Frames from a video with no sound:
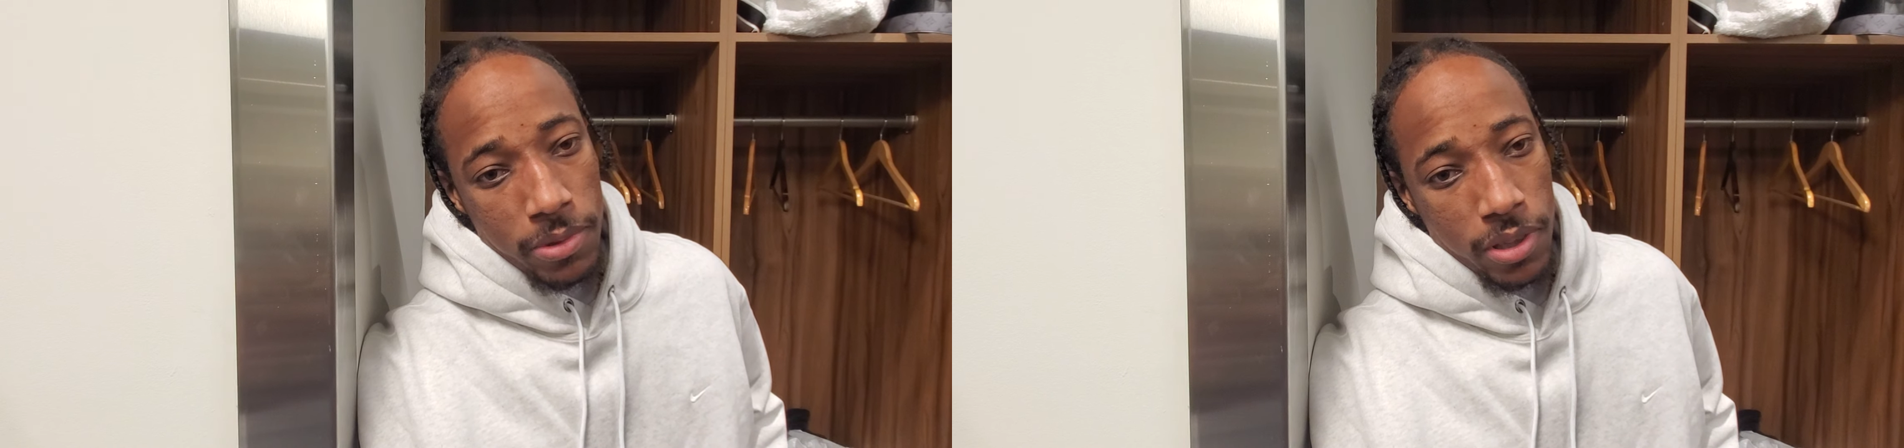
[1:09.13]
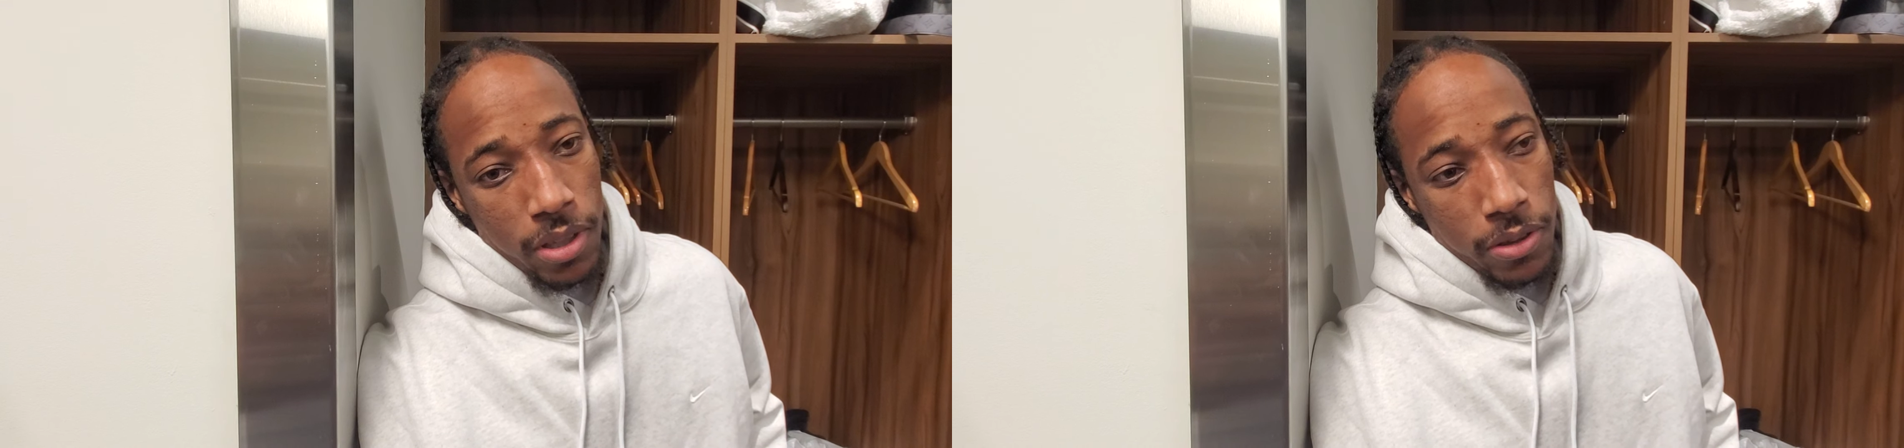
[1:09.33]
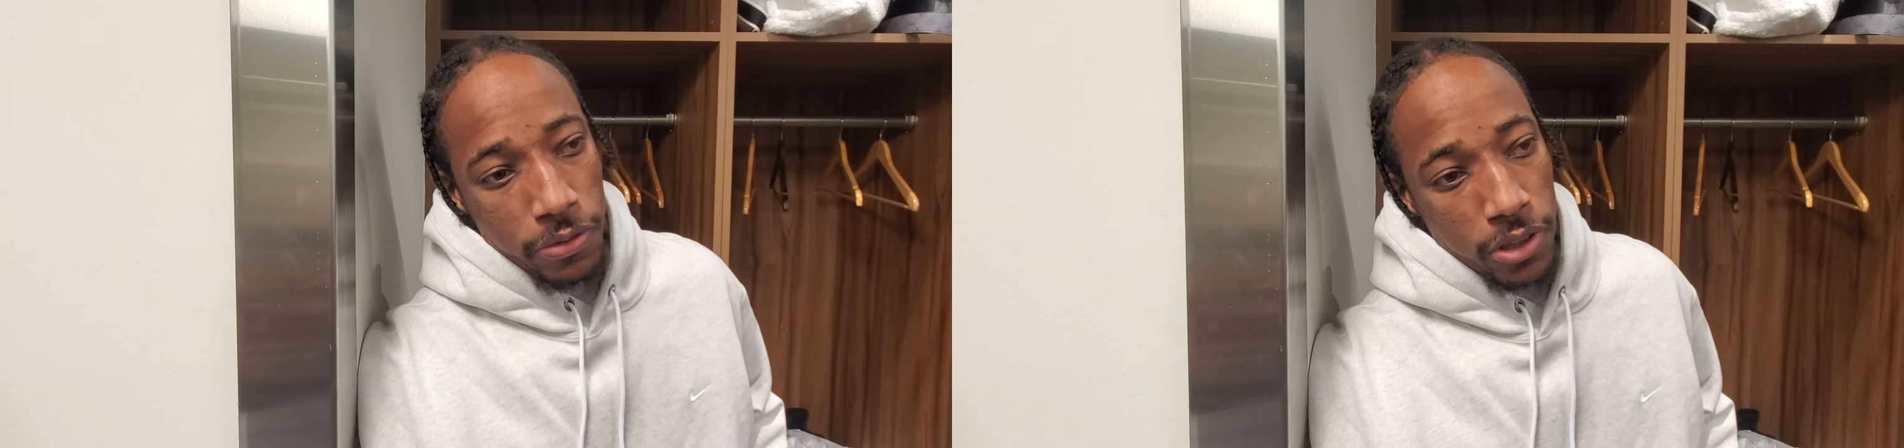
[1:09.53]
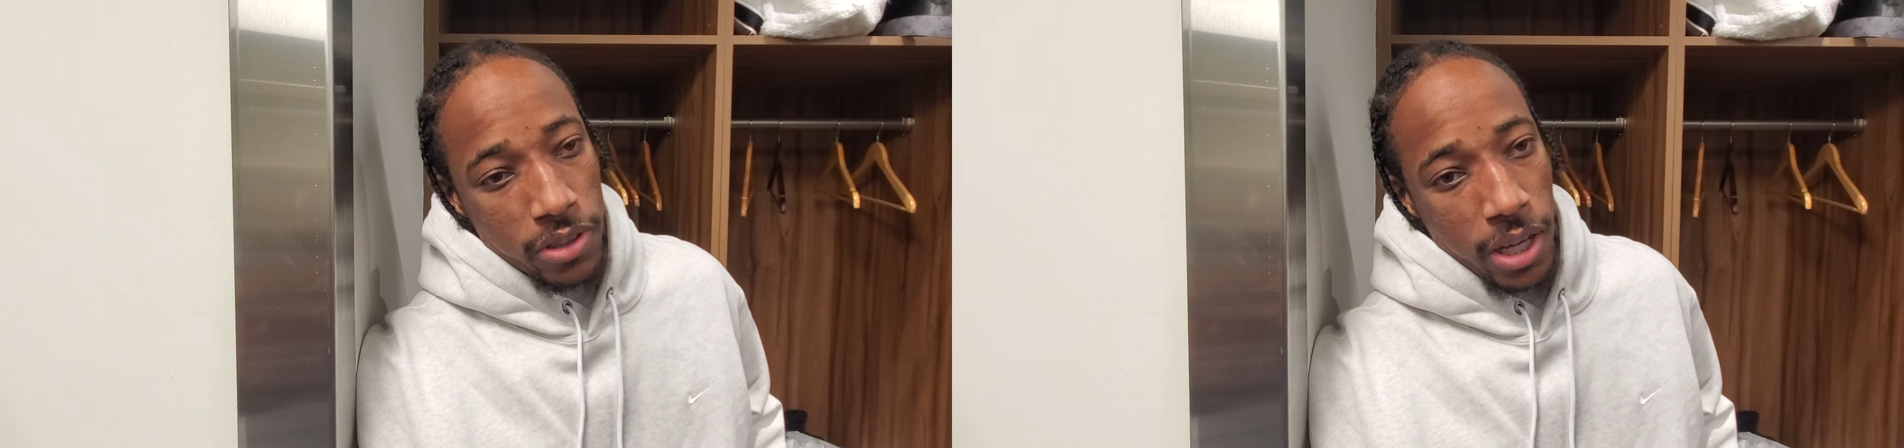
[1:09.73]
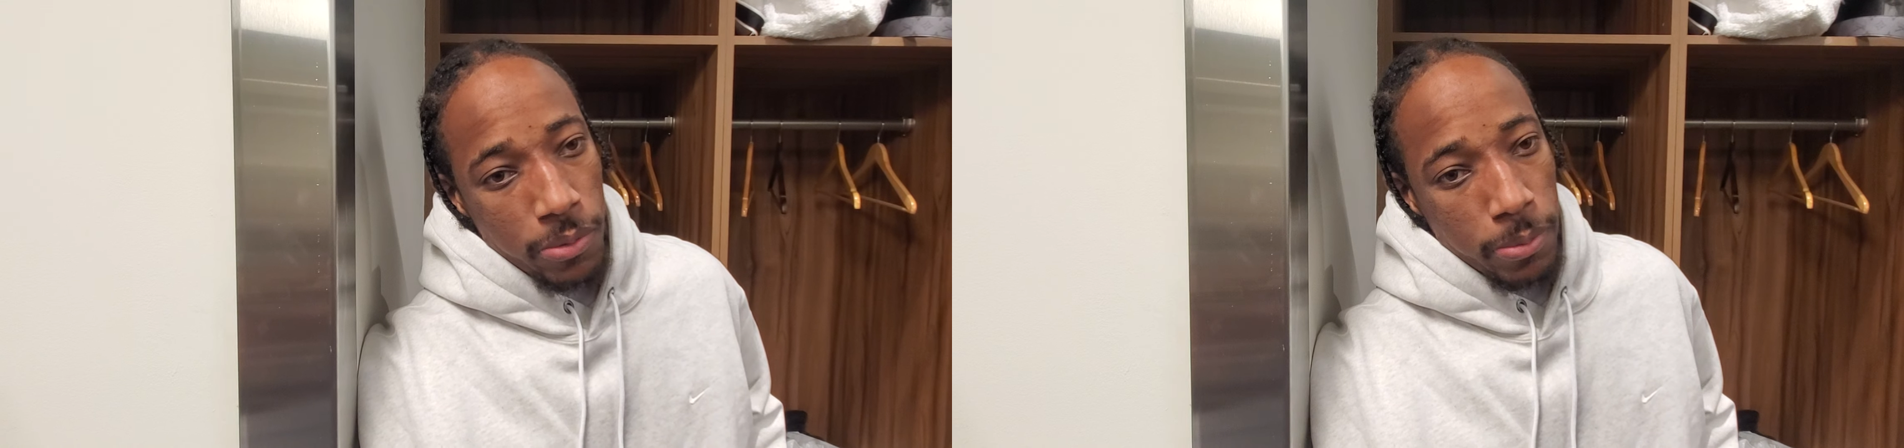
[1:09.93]
You know, the
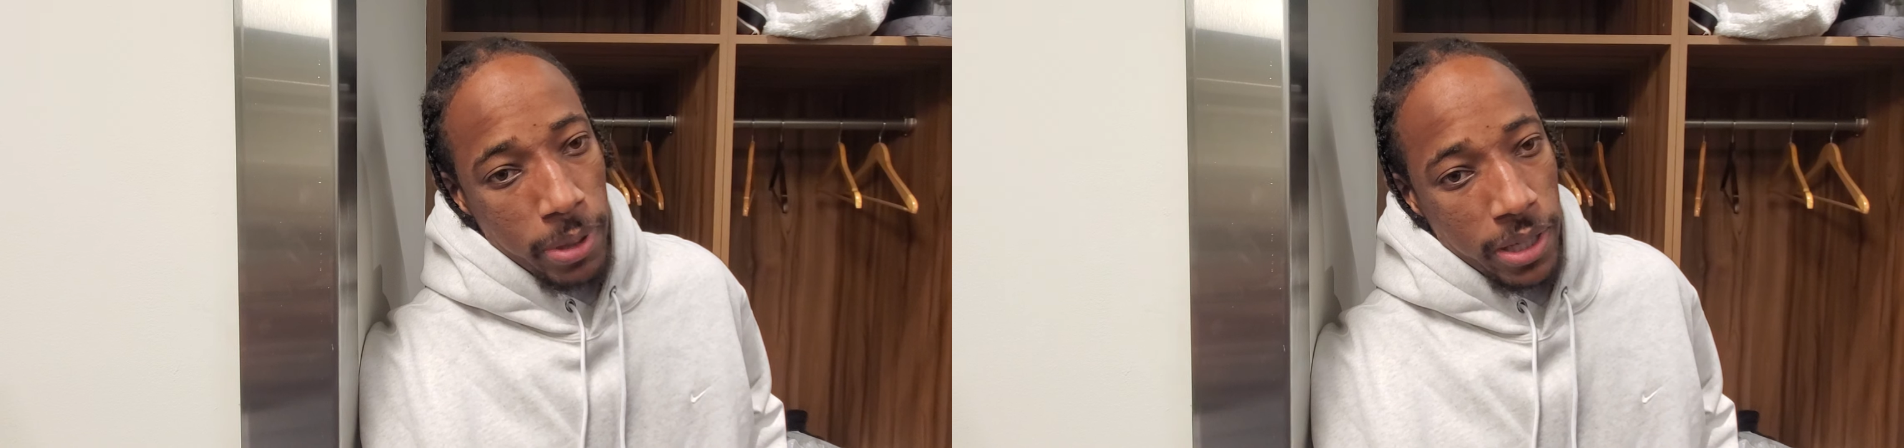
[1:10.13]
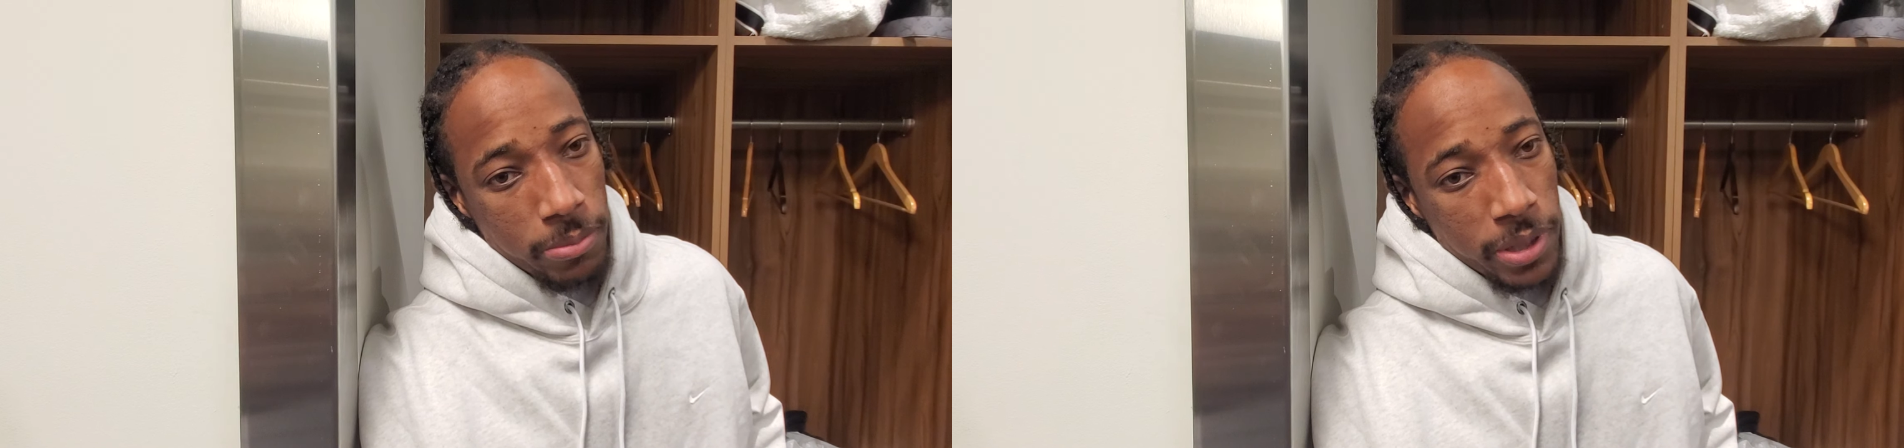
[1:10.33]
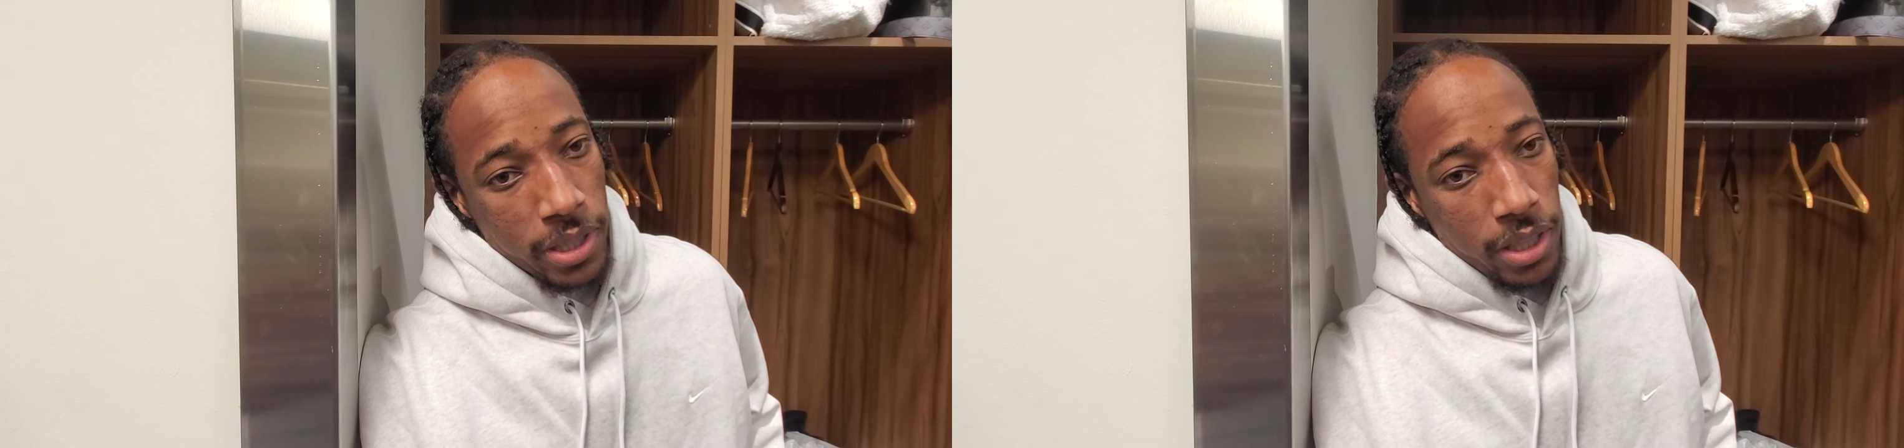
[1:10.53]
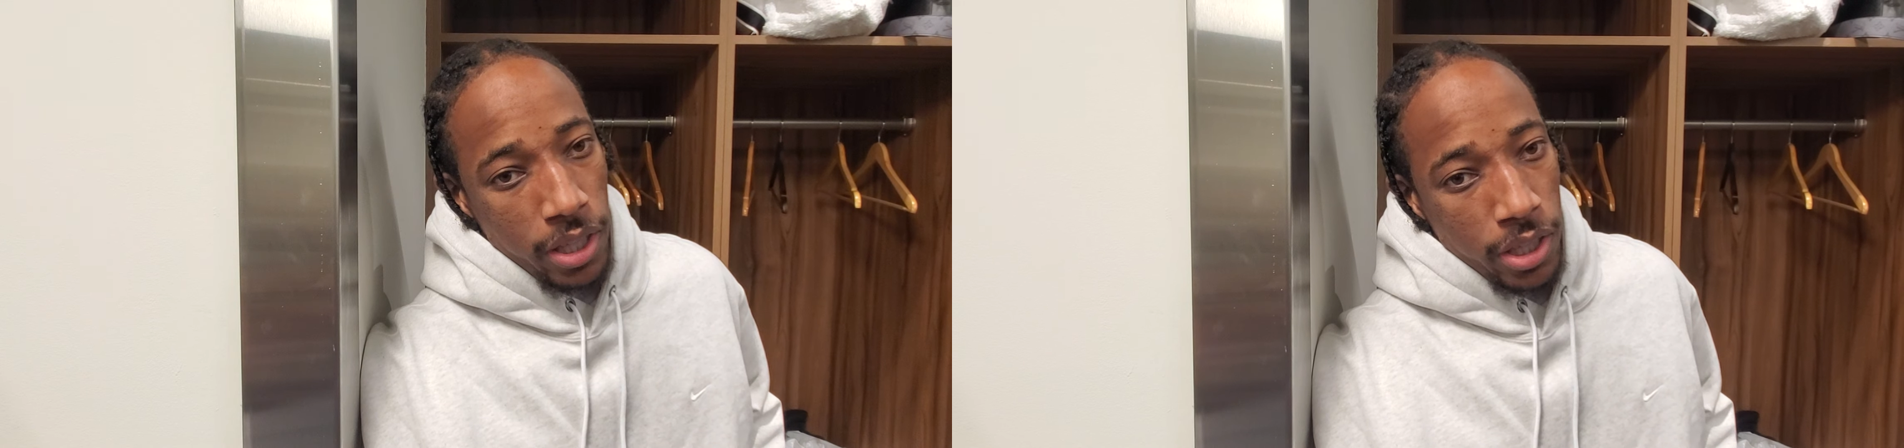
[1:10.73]
first time we played them, and